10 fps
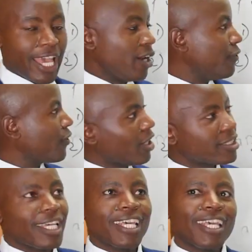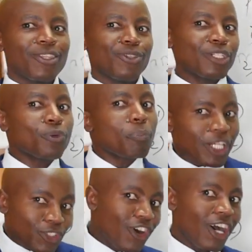And of course, you need to
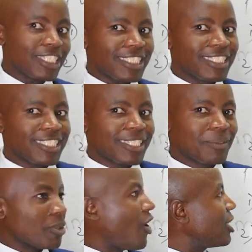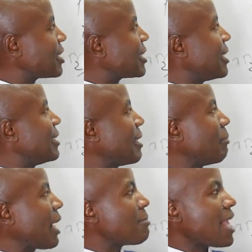pray to God, because
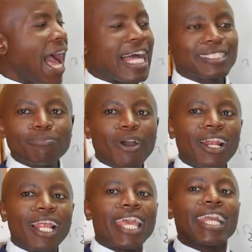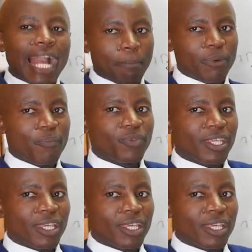sometimes a small hiccup